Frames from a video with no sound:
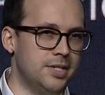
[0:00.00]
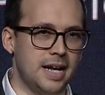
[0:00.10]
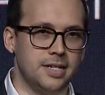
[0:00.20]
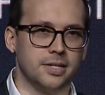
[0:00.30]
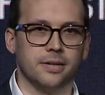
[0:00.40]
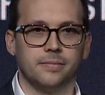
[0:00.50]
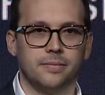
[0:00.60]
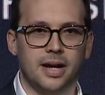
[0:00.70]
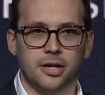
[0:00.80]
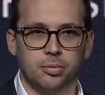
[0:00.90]
data
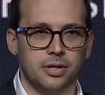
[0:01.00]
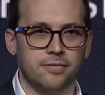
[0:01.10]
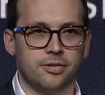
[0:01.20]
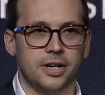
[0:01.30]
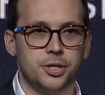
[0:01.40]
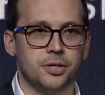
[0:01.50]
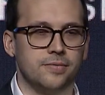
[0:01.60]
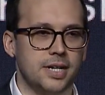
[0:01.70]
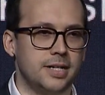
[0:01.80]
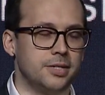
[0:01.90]
and the proliferation of
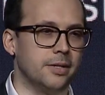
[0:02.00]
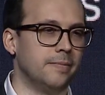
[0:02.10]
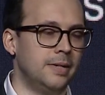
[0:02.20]
data.